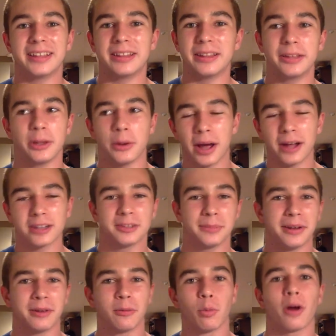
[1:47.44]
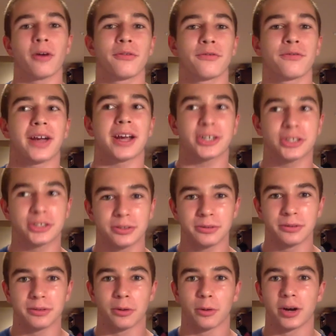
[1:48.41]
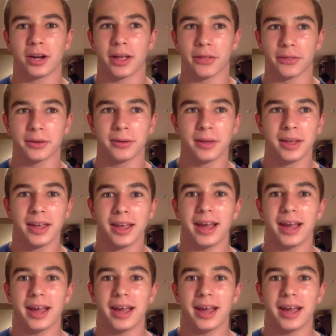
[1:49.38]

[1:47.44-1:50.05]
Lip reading: you had to be in one faction or another,